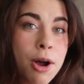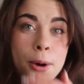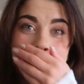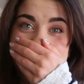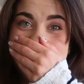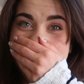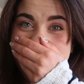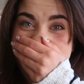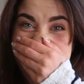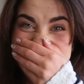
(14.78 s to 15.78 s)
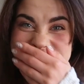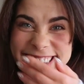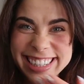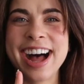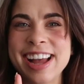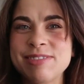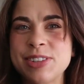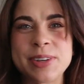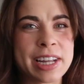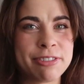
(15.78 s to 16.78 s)
Oh my God. I'm
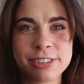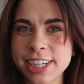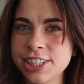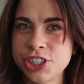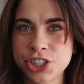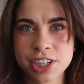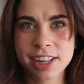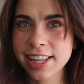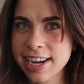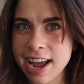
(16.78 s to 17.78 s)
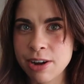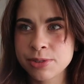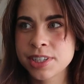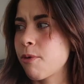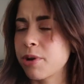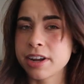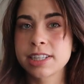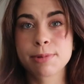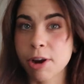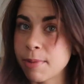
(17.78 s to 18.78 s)
doing a fridge clean out. I want to
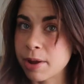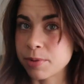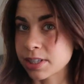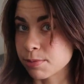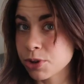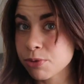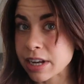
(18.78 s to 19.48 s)
experiment with some new